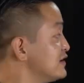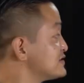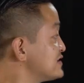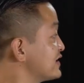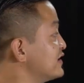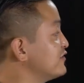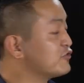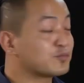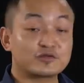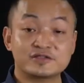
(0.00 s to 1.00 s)
Second,
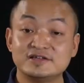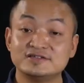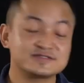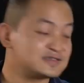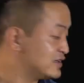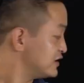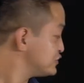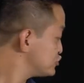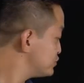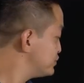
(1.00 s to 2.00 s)
for proteins,
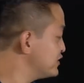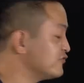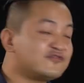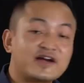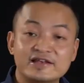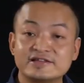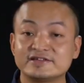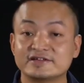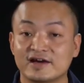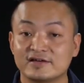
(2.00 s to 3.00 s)
it should be violet
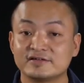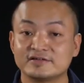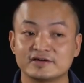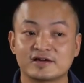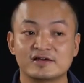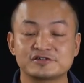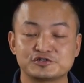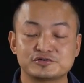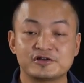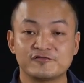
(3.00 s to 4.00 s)
in color. The color
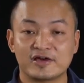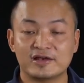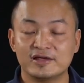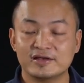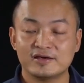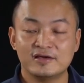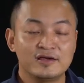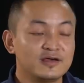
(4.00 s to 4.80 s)
should turn violet.